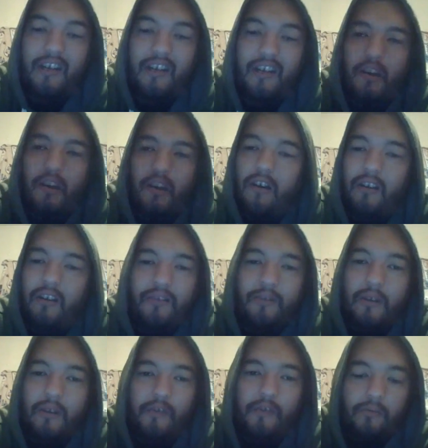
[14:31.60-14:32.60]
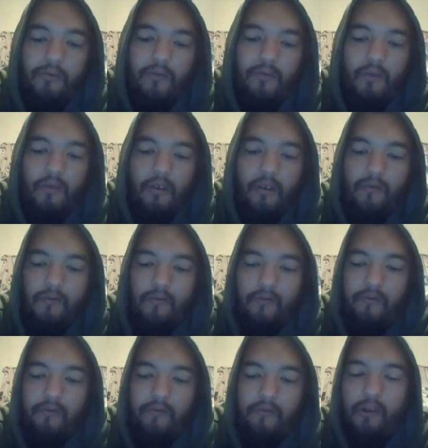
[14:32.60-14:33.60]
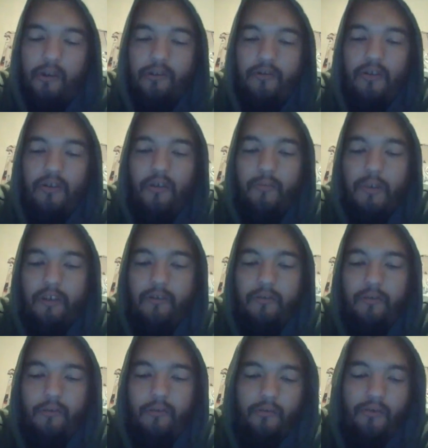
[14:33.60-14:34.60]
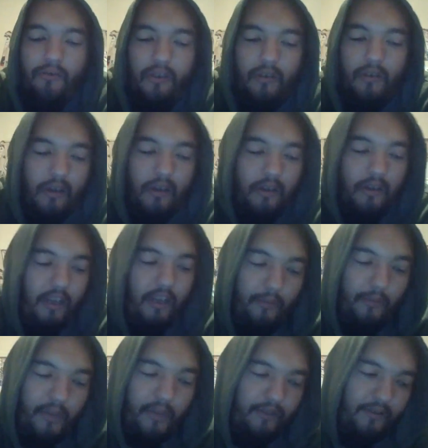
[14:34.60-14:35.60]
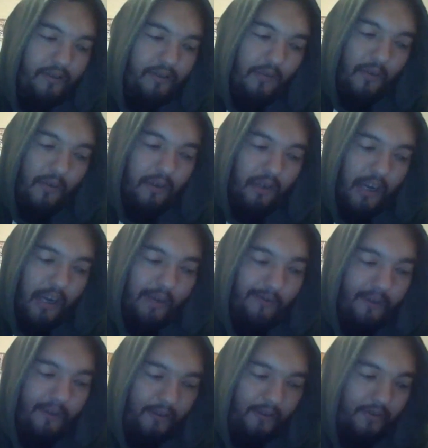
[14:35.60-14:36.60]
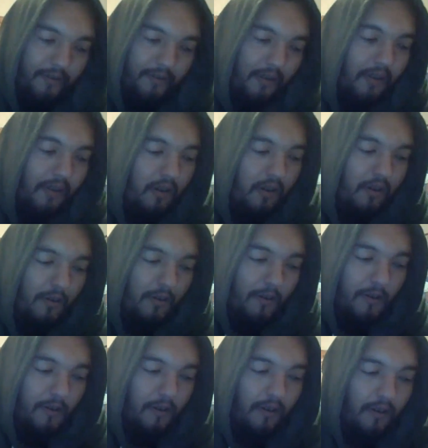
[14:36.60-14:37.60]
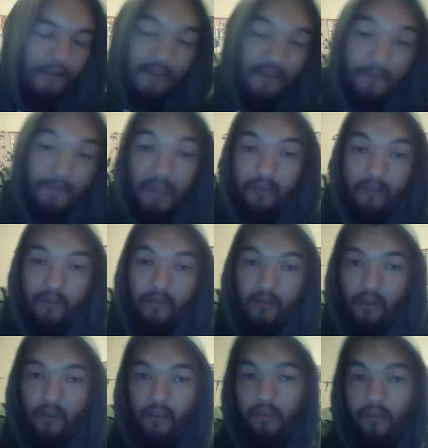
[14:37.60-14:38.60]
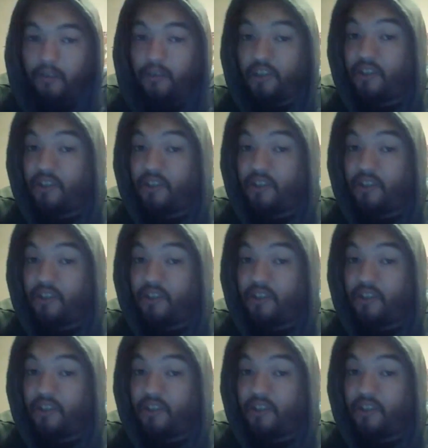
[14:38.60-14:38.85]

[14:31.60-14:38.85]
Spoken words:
and also if go on YouTube and you Google Kenny Omega's G1 Climax speech, English